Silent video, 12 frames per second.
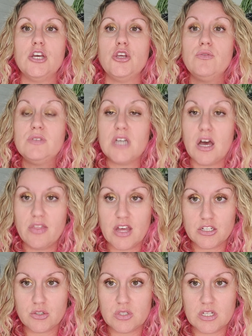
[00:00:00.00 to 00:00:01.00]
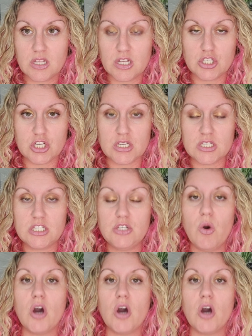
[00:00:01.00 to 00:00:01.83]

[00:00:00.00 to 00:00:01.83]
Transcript: You've done that due diligence. You